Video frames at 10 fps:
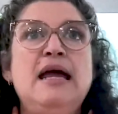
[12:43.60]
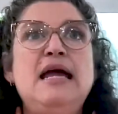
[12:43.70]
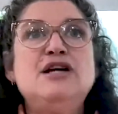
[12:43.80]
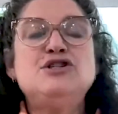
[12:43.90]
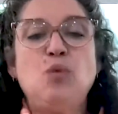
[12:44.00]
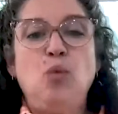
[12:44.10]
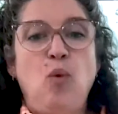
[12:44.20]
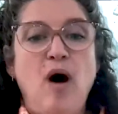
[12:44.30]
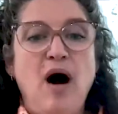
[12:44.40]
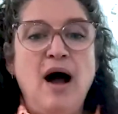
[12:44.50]
is
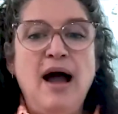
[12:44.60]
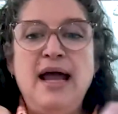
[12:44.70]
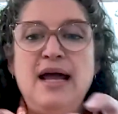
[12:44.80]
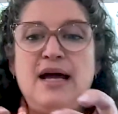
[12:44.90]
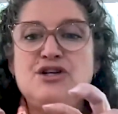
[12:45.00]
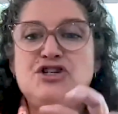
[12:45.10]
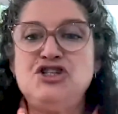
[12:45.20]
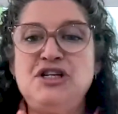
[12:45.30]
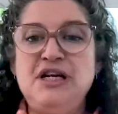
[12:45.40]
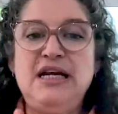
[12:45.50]
why
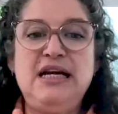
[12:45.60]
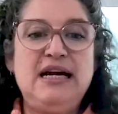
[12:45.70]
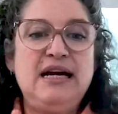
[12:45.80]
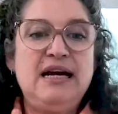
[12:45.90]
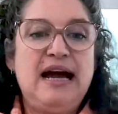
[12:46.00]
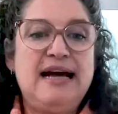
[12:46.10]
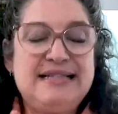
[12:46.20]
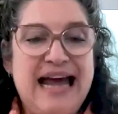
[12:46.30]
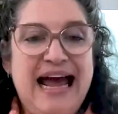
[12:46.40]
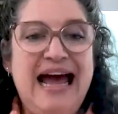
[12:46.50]
she has
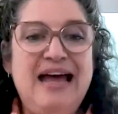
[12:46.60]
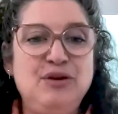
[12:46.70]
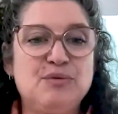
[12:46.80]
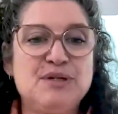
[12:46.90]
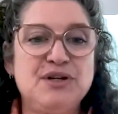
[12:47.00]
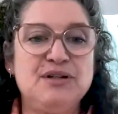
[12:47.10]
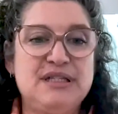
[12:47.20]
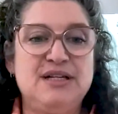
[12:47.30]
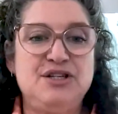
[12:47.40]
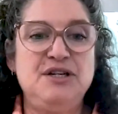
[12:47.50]
had the results
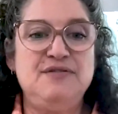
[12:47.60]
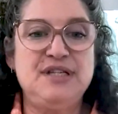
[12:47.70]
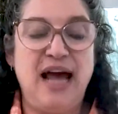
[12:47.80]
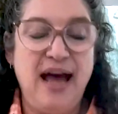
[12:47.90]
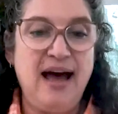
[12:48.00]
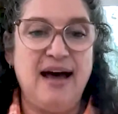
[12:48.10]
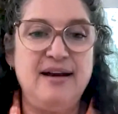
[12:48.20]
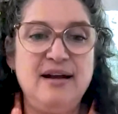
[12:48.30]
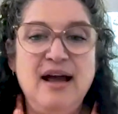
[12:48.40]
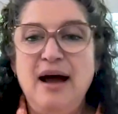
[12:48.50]
that she's had.
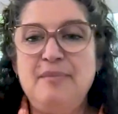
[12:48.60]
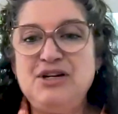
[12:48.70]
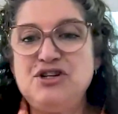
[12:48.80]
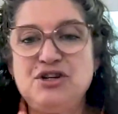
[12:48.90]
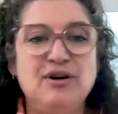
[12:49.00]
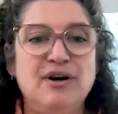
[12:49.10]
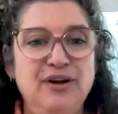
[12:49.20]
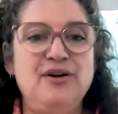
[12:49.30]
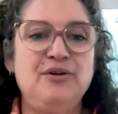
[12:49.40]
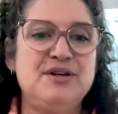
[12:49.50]
I mean, sure, you
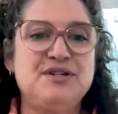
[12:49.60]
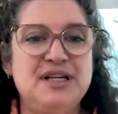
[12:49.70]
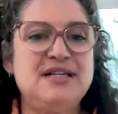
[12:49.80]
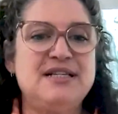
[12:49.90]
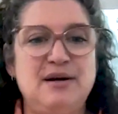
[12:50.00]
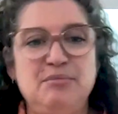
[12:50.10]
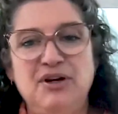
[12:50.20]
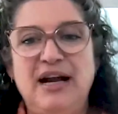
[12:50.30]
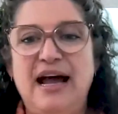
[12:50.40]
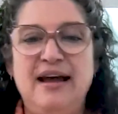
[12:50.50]
know, there's things that I'm
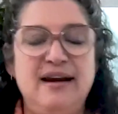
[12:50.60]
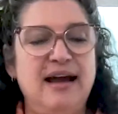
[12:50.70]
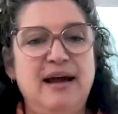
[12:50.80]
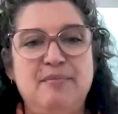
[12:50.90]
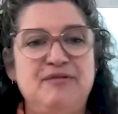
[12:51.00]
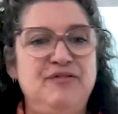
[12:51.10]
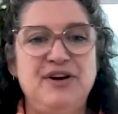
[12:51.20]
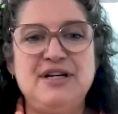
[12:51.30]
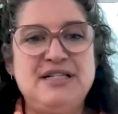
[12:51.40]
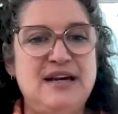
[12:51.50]
good at, and I am a
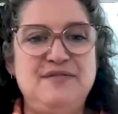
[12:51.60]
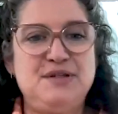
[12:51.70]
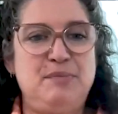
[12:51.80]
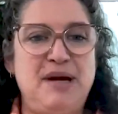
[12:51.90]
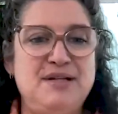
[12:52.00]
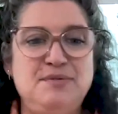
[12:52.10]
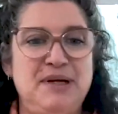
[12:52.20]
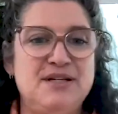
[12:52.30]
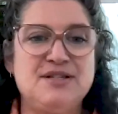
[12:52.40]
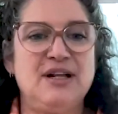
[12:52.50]
very safe space
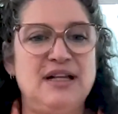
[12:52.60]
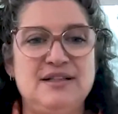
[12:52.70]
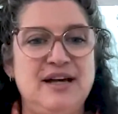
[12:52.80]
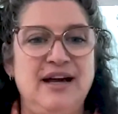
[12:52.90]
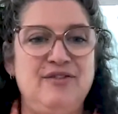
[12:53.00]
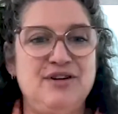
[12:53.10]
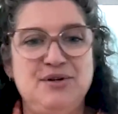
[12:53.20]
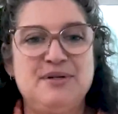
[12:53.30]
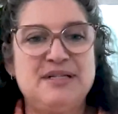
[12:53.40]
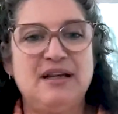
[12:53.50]
because all I'll ever
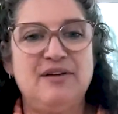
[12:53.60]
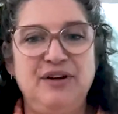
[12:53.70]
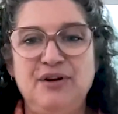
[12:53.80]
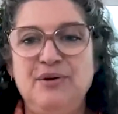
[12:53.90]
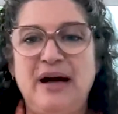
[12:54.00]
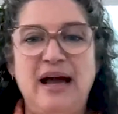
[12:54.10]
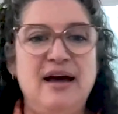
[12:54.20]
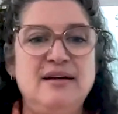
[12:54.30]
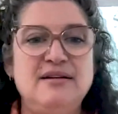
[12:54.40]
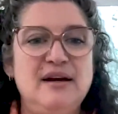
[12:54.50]
do is love you.
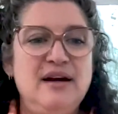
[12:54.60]
And